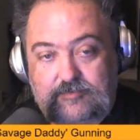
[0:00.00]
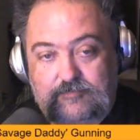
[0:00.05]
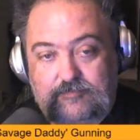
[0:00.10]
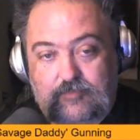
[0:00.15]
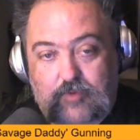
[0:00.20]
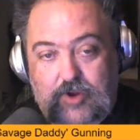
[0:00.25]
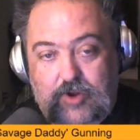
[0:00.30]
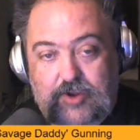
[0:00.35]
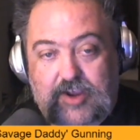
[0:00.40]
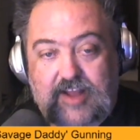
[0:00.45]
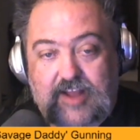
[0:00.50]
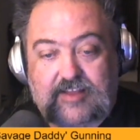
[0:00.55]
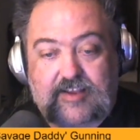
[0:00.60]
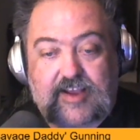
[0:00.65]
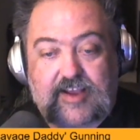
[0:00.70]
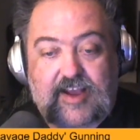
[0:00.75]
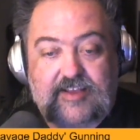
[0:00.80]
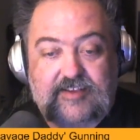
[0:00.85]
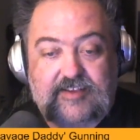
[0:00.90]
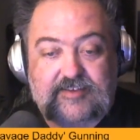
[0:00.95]
Where you got the
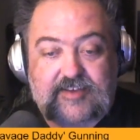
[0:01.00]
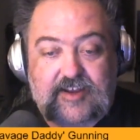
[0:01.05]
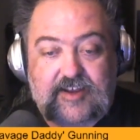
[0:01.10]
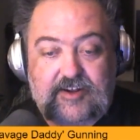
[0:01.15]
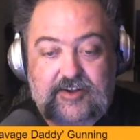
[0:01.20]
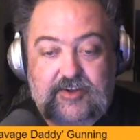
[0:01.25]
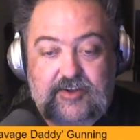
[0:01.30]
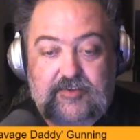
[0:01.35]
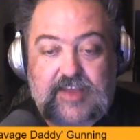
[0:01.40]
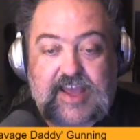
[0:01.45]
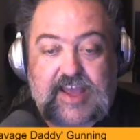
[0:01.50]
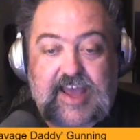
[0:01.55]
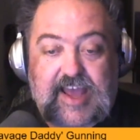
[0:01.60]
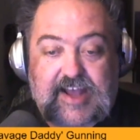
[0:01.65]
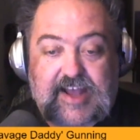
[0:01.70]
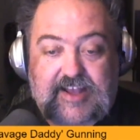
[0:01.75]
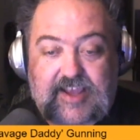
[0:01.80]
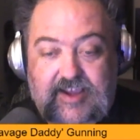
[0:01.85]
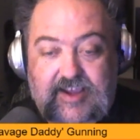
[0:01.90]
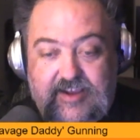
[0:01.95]
guy that's going to do the
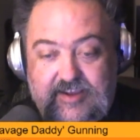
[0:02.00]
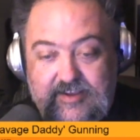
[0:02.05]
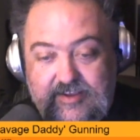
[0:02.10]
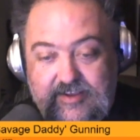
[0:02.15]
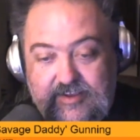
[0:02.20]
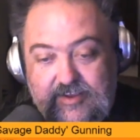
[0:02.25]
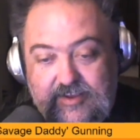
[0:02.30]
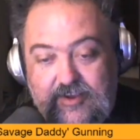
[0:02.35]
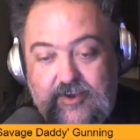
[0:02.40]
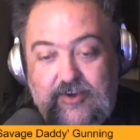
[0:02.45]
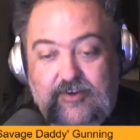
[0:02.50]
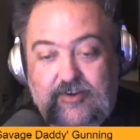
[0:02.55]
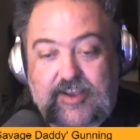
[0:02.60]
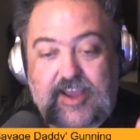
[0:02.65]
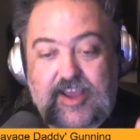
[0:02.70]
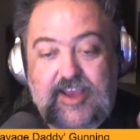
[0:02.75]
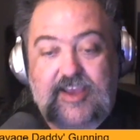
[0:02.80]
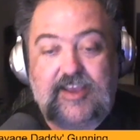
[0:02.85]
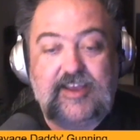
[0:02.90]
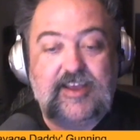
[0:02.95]
hacking. Okay.
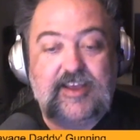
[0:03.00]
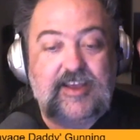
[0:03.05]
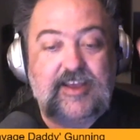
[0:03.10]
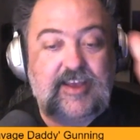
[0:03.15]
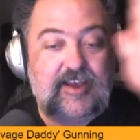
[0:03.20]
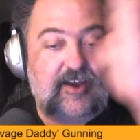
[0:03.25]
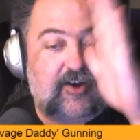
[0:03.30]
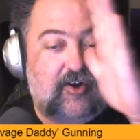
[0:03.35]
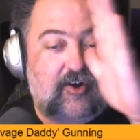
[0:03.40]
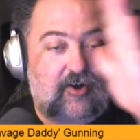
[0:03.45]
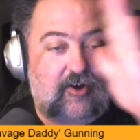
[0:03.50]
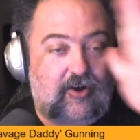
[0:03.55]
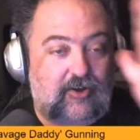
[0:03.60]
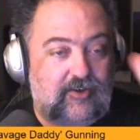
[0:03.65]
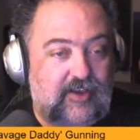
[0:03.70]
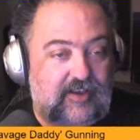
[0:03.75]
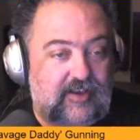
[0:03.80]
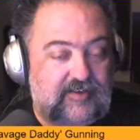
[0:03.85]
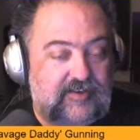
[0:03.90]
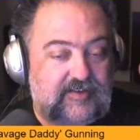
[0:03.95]
Right.
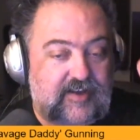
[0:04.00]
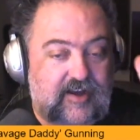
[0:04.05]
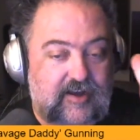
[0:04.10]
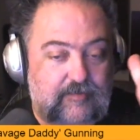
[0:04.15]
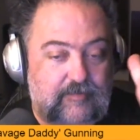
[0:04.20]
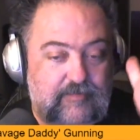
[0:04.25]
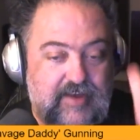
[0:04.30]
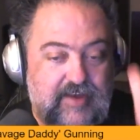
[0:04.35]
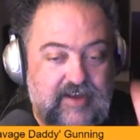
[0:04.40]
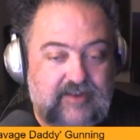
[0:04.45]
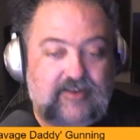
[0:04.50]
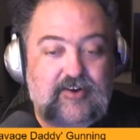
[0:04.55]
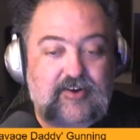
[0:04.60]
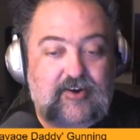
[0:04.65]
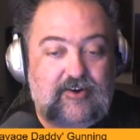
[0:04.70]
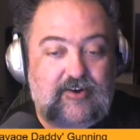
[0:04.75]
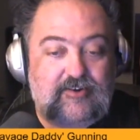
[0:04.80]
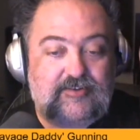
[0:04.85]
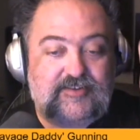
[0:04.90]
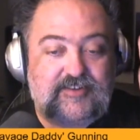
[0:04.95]
All of his combat
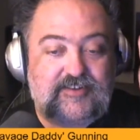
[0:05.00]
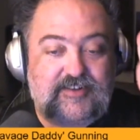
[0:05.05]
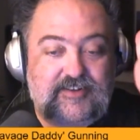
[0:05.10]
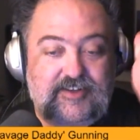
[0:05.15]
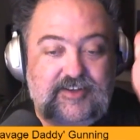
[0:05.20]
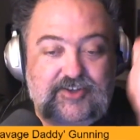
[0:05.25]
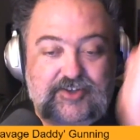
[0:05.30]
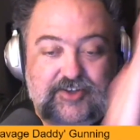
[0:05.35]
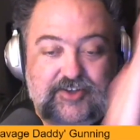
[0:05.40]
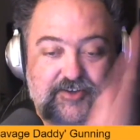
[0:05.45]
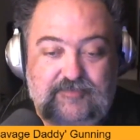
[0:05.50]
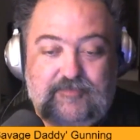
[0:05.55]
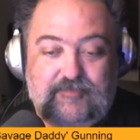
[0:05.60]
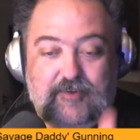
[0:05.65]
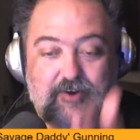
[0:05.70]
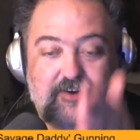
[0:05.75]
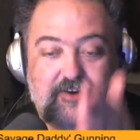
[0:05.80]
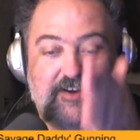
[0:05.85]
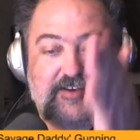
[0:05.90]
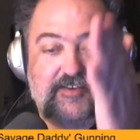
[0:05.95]
cards and initiative
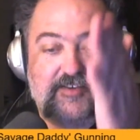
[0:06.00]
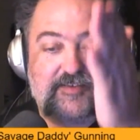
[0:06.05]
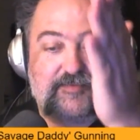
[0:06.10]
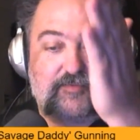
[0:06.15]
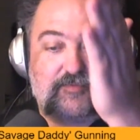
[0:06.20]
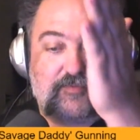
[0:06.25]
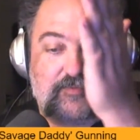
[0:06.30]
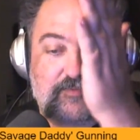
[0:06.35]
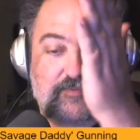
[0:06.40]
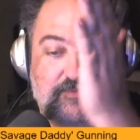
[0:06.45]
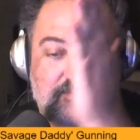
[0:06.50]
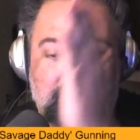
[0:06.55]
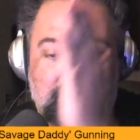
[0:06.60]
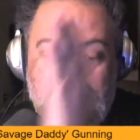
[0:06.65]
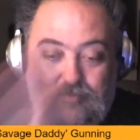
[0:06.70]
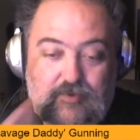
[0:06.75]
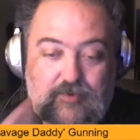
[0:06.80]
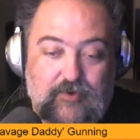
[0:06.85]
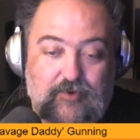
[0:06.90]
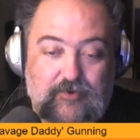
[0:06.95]
are his
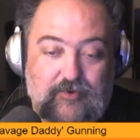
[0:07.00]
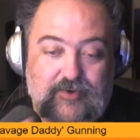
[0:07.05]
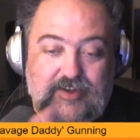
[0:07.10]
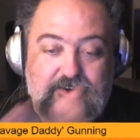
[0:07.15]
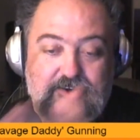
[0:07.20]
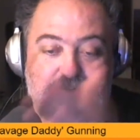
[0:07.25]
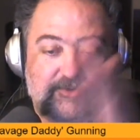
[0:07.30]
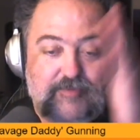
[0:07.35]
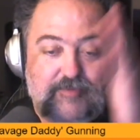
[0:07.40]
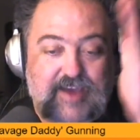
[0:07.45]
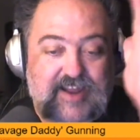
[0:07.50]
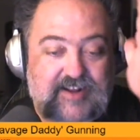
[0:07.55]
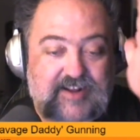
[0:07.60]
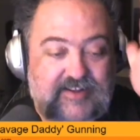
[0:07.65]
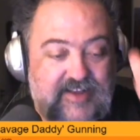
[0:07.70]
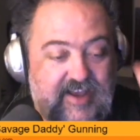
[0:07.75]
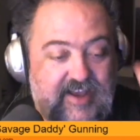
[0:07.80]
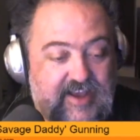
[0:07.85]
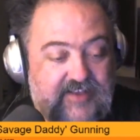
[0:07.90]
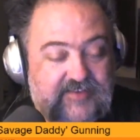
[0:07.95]
role in a dramatic
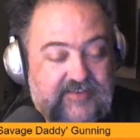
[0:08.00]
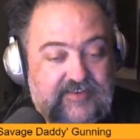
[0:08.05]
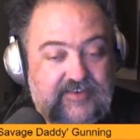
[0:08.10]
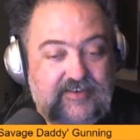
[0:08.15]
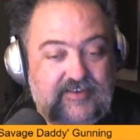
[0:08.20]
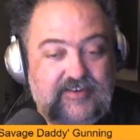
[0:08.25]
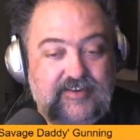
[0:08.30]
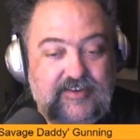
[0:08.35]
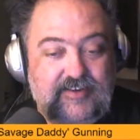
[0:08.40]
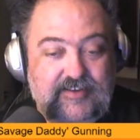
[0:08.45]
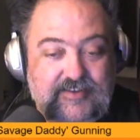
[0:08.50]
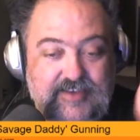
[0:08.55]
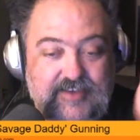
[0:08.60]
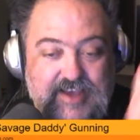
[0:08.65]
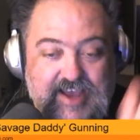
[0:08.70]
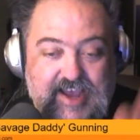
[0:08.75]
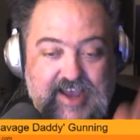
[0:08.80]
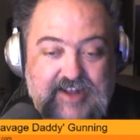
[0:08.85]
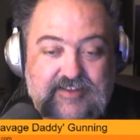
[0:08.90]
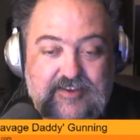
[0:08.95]
task to
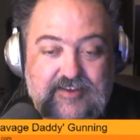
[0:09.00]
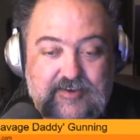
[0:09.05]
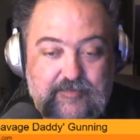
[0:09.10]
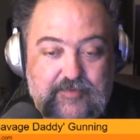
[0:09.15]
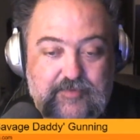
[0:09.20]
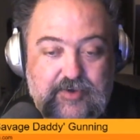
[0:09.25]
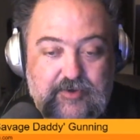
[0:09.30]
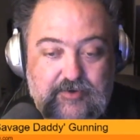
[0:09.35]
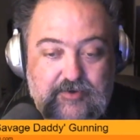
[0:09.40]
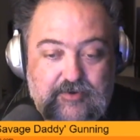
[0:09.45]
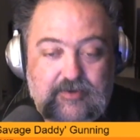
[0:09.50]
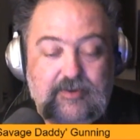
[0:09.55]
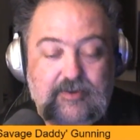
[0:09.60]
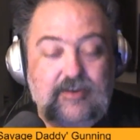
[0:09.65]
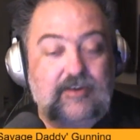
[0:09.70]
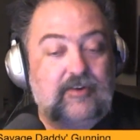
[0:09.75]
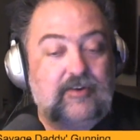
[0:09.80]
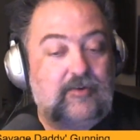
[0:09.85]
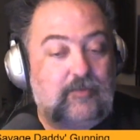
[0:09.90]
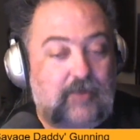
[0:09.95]
hack the computer.
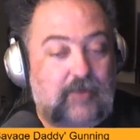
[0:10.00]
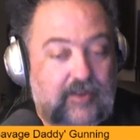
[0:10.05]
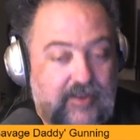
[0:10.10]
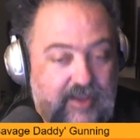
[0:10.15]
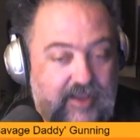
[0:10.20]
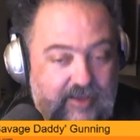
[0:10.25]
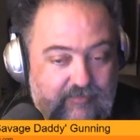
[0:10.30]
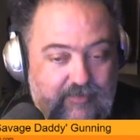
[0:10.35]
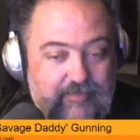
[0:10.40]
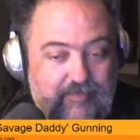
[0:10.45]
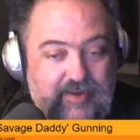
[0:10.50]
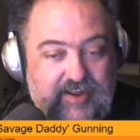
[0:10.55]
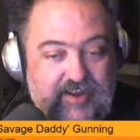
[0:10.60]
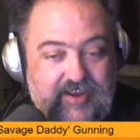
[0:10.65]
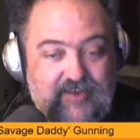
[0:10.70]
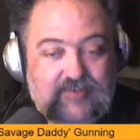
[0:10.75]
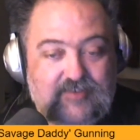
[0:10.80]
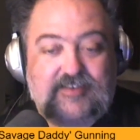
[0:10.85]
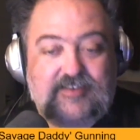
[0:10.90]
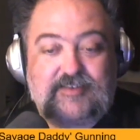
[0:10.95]
Well, everybody
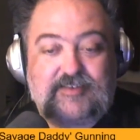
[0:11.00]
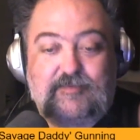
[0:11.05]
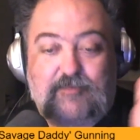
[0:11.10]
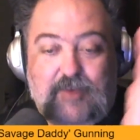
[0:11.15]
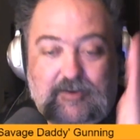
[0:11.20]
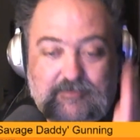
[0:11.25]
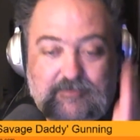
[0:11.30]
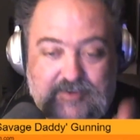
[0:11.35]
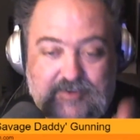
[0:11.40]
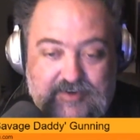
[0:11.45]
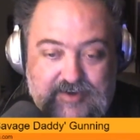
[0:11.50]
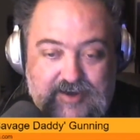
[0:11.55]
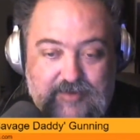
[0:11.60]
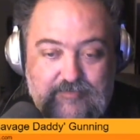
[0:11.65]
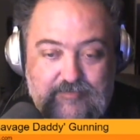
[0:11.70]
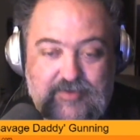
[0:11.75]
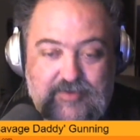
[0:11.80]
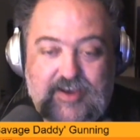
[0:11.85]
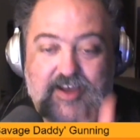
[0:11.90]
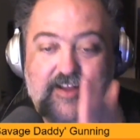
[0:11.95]
else is involved in
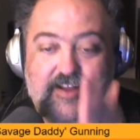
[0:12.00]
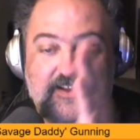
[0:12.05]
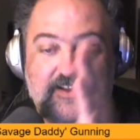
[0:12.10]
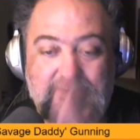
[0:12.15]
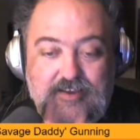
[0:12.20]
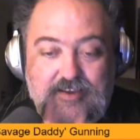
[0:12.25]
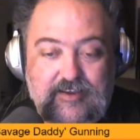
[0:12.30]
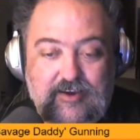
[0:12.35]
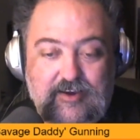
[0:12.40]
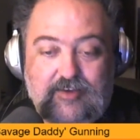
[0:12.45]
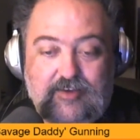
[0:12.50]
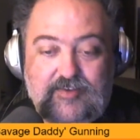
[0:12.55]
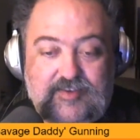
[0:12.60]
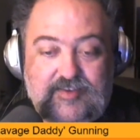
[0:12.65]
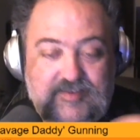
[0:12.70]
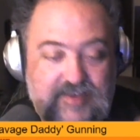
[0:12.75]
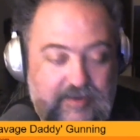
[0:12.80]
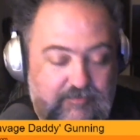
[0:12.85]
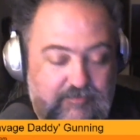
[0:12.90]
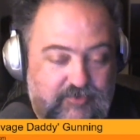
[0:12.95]
combat on the
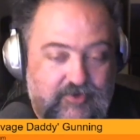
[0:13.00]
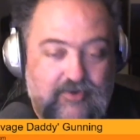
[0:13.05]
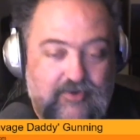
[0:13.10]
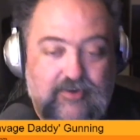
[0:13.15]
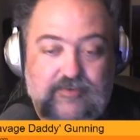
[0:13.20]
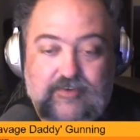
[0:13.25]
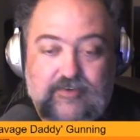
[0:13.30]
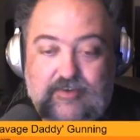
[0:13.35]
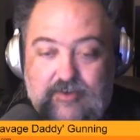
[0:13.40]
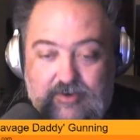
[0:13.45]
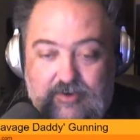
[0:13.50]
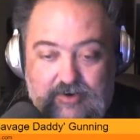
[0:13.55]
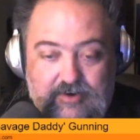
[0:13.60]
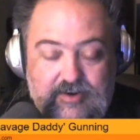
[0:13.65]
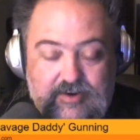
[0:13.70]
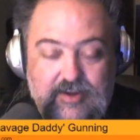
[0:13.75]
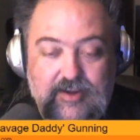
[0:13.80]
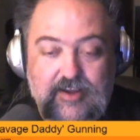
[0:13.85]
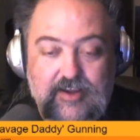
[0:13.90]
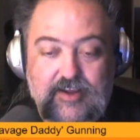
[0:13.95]
same draw of the card.
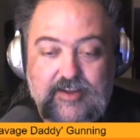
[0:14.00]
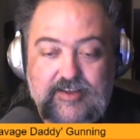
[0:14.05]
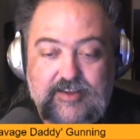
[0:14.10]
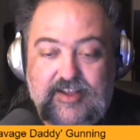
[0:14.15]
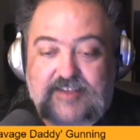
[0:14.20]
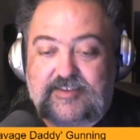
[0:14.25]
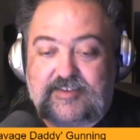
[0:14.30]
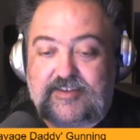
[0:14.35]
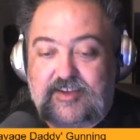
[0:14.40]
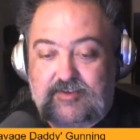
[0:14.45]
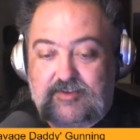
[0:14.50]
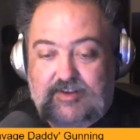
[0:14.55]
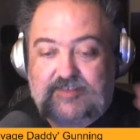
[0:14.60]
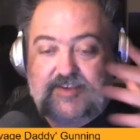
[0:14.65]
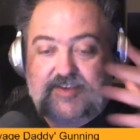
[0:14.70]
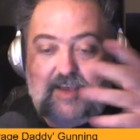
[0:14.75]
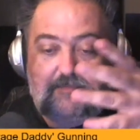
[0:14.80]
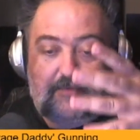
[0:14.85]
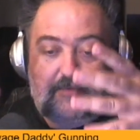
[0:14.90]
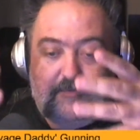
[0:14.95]
That's another
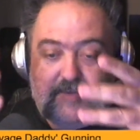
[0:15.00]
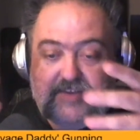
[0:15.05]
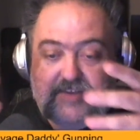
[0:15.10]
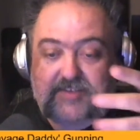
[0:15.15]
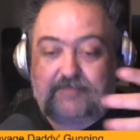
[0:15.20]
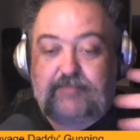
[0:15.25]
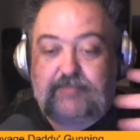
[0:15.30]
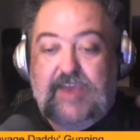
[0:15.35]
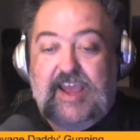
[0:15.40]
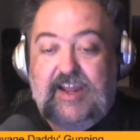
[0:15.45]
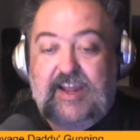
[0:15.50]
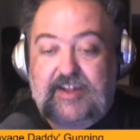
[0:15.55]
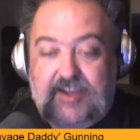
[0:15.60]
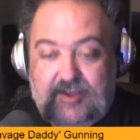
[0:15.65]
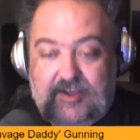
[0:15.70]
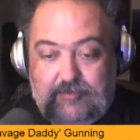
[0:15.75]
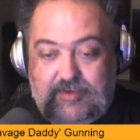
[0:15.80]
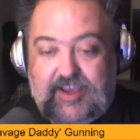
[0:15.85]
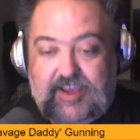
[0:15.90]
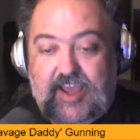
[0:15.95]
example of
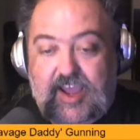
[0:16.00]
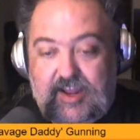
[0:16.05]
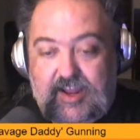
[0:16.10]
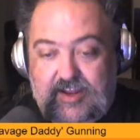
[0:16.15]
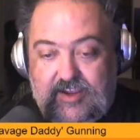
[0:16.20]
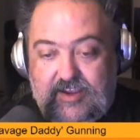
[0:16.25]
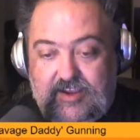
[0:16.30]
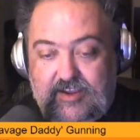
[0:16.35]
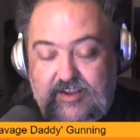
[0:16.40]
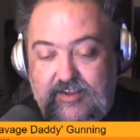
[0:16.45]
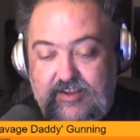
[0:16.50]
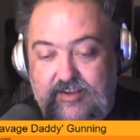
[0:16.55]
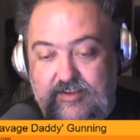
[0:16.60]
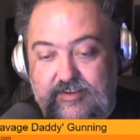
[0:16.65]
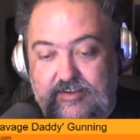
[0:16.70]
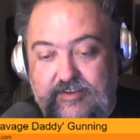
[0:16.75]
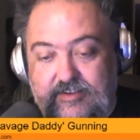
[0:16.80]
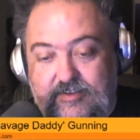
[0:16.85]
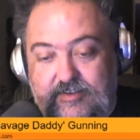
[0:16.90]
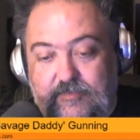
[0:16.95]
expanding a mechanic
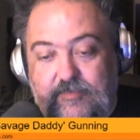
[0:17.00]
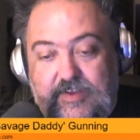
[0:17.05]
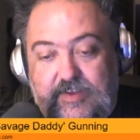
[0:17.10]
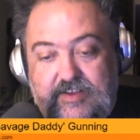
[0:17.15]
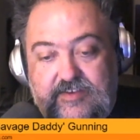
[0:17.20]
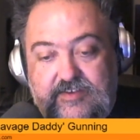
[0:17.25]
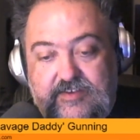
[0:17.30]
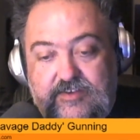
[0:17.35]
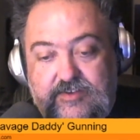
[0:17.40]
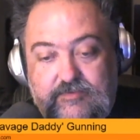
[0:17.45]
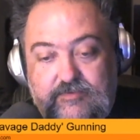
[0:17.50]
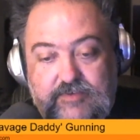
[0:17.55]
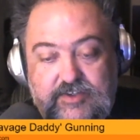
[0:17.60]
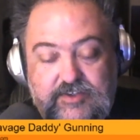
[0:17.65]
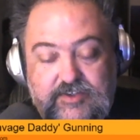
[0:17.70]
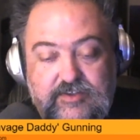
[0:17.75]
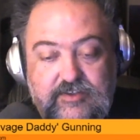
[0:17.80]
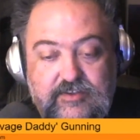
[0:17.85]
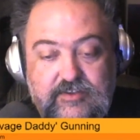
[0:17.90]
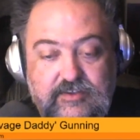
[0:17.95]
to fit the
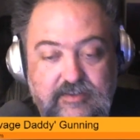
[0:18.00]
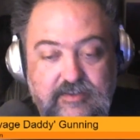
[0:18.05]
situation.